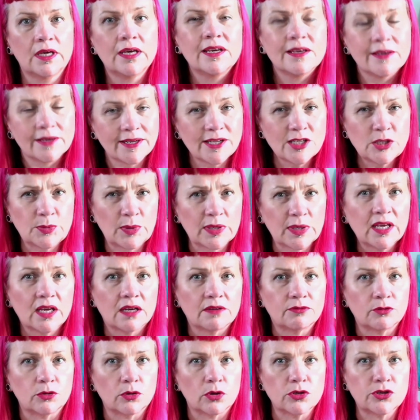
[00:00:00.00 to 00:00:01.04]
You need to be
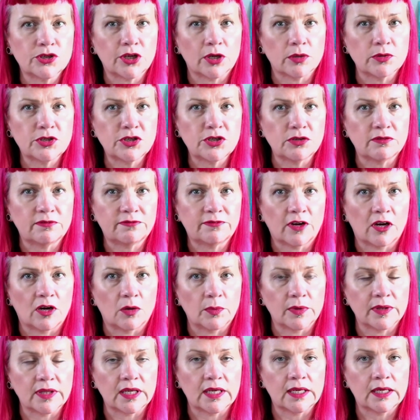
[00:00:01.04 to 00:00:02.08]
careful not to go too far
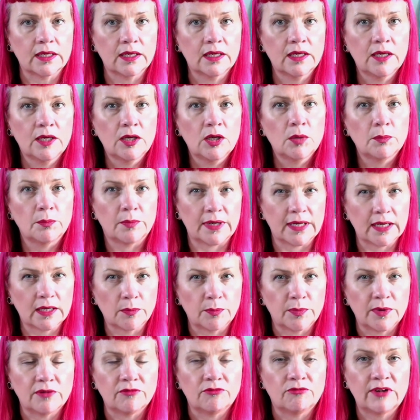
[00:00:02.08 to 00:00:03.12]
with it, but it can
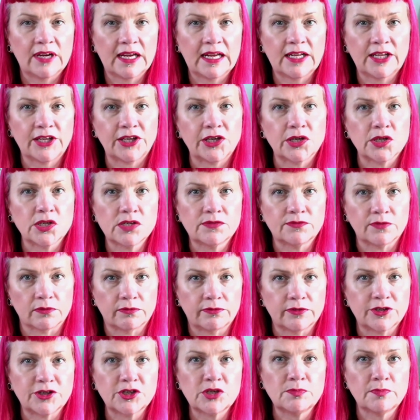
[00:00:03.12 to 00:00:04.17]
be really useful for
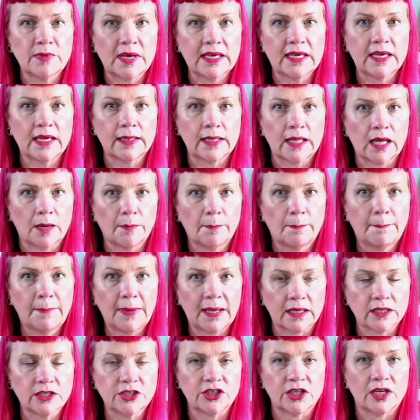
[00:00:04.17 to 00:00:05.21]
just making that
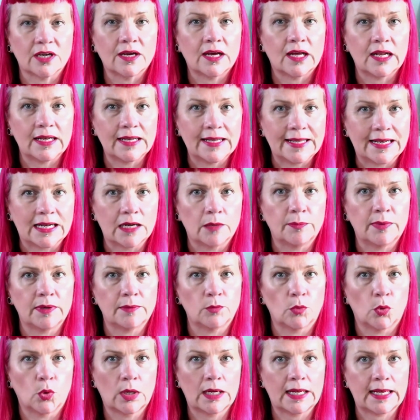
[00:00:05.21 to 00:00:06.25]
picture a little bit
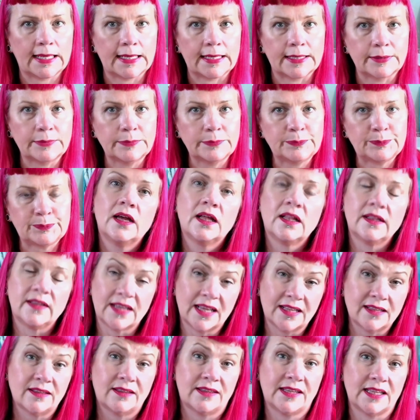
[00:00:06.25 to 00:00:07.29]
more clear. The
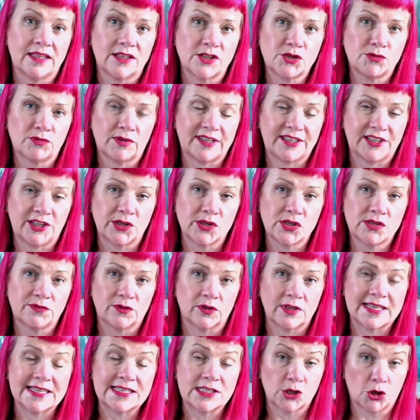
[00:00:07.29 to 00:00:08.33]
other thing that's really useful
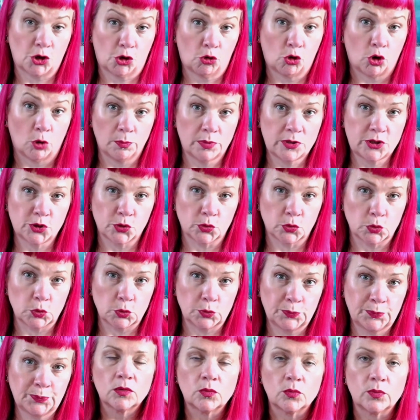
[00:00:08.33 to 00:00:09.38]
is the crop tool.
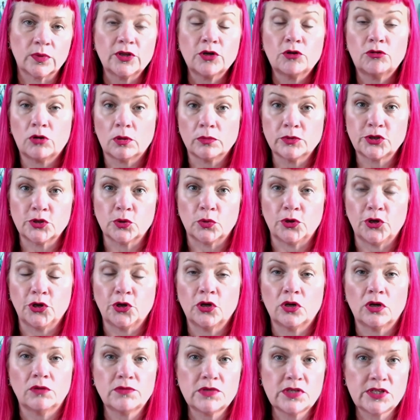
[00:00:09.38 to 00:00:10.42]
With the crop tool, you can
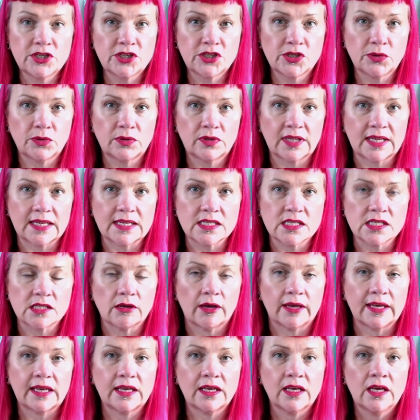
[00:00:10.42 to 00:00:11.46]
obviously do things
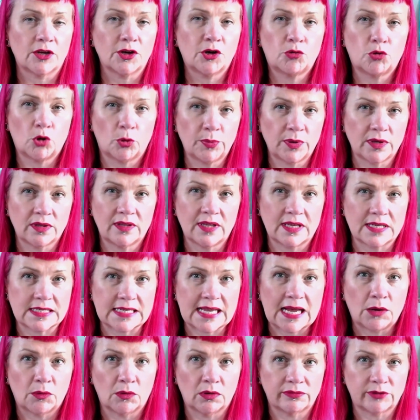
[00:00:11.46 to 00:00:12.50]
like cropping things
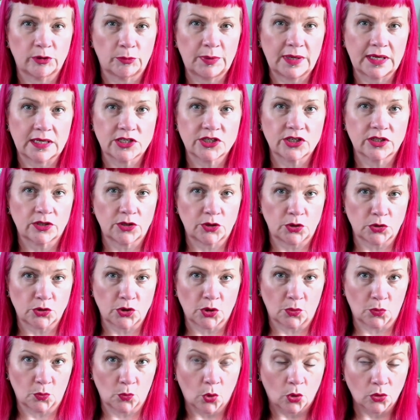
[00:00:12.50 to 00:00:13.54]
out of the picture that you
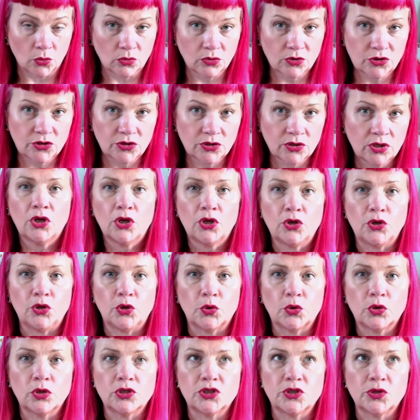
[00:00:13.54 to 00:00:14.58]
don't want. You
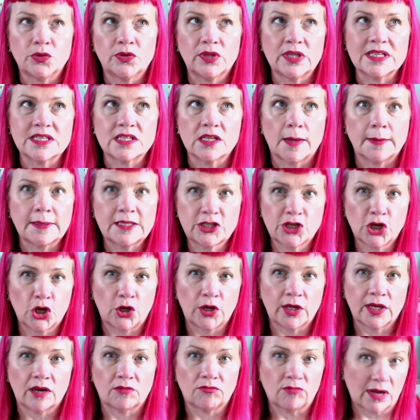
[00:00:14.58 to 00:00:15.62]
can do things like turning
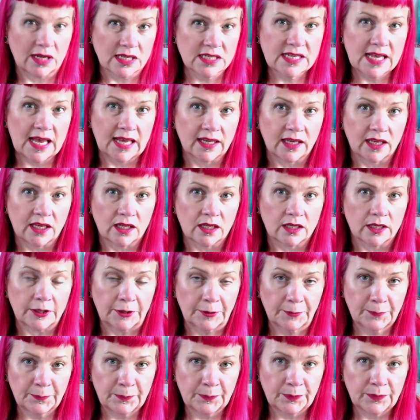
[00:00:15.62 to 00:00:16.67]
a rectangular
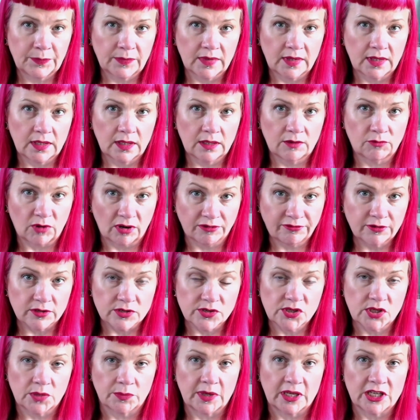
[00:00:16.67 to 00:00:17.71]
reference
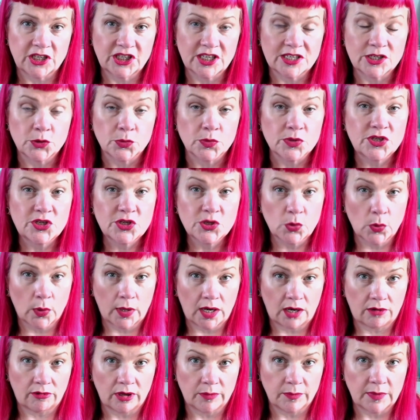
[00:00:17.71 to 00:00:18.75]
image into a
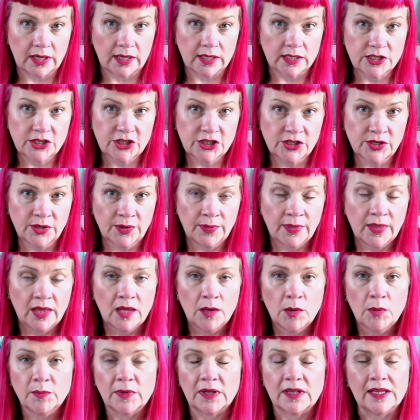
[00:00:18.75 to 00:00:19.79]
square image.
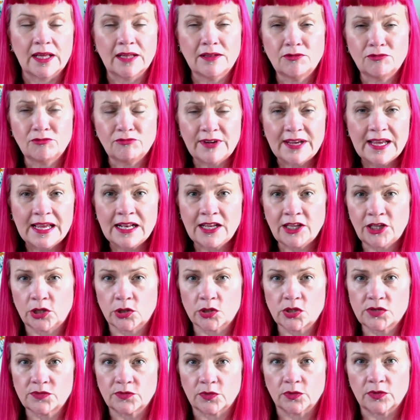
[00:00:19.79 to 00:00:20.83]
But the other really
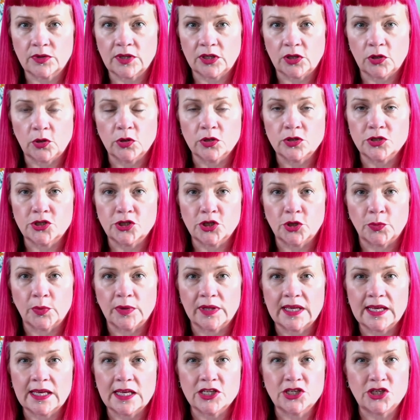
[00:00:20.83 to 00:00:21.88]
useful thing you can do with
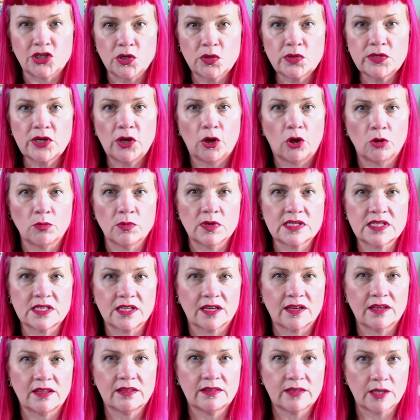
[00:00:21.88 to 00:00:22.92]
it is use it almost like
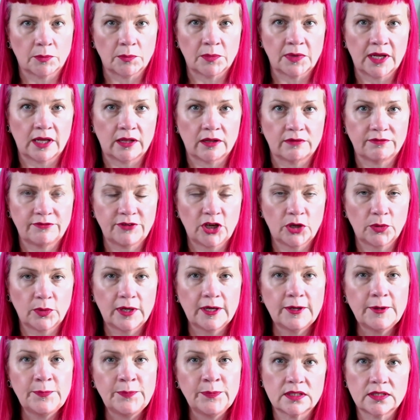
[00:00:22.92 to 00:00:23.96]
a thumbnail viewer.
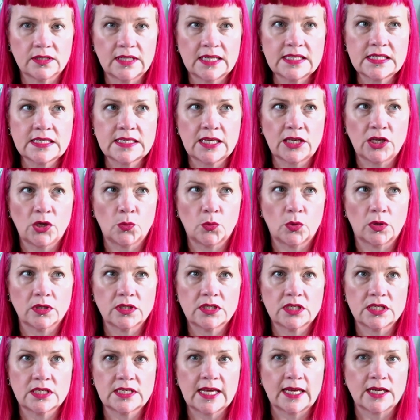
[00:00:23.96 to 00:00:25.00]
Let's say you want to
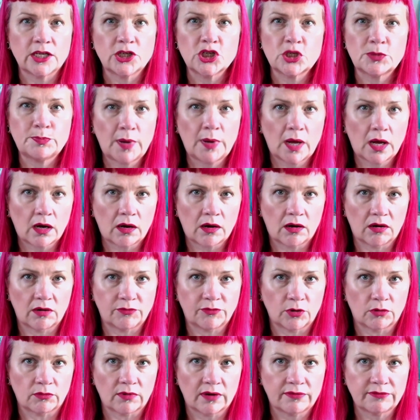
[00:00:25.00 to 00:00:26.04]
take just part of your
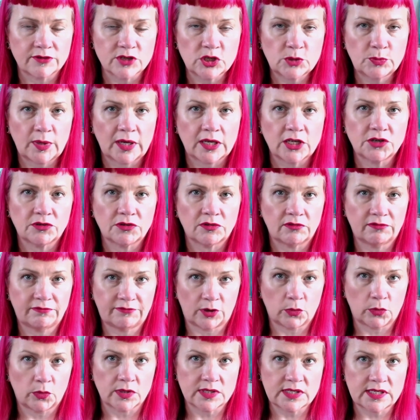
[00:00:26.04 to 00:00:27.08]
reference picture and
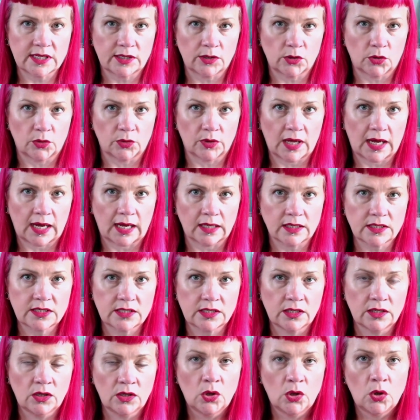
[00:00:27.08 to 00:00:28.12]
focus in on that.
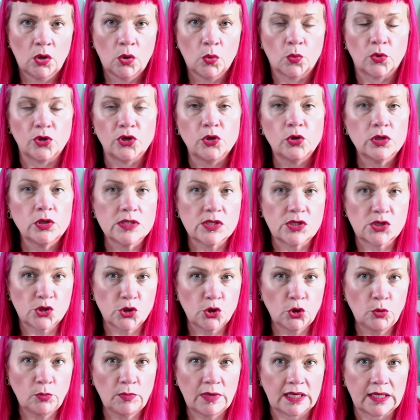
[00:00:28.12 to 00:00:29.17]
Well, you can
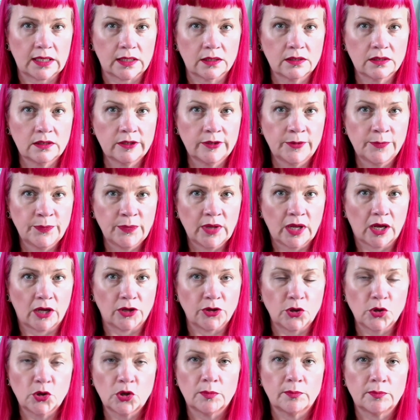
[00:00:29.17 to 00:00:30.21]
zoom in and you
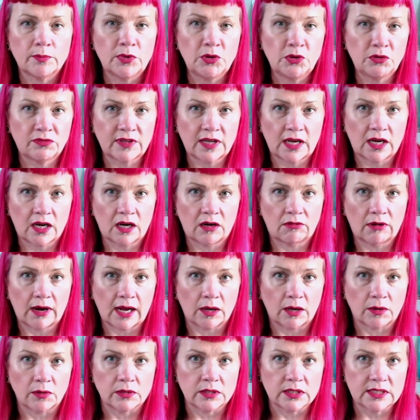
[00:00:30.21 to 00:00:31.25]
can move that
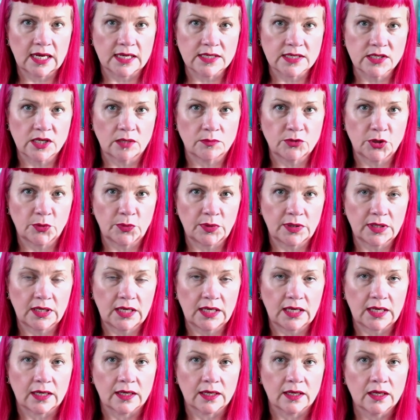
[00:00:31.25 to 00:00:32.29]
around as I'm doing
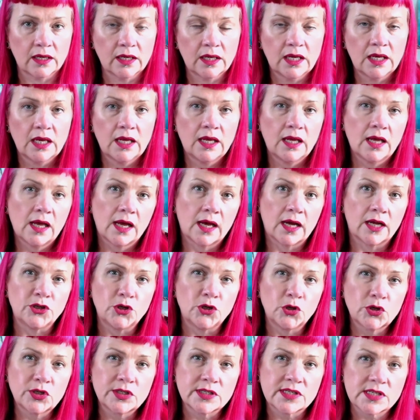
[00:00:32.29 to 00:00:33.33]
here. And you
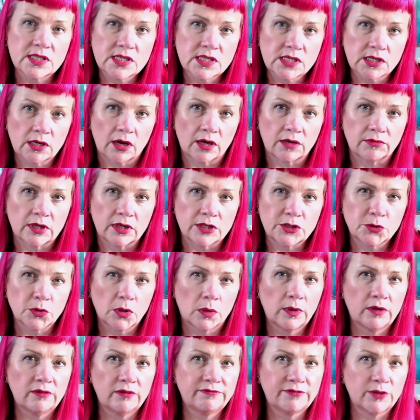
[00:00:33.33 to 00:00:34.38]
can decide, right, do I
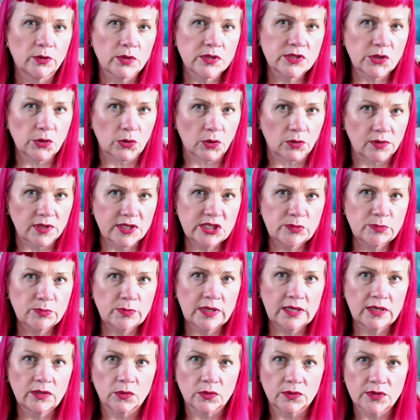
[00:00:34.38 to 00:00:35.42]
want to focus in on this bit
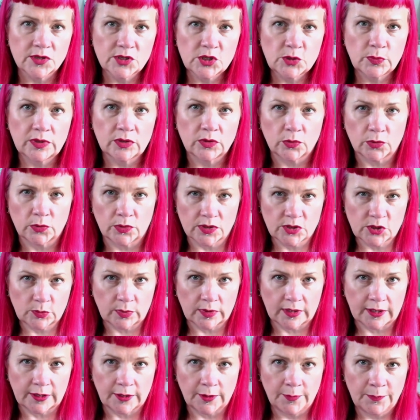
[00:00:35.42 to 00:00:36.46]
or this bit or this bit?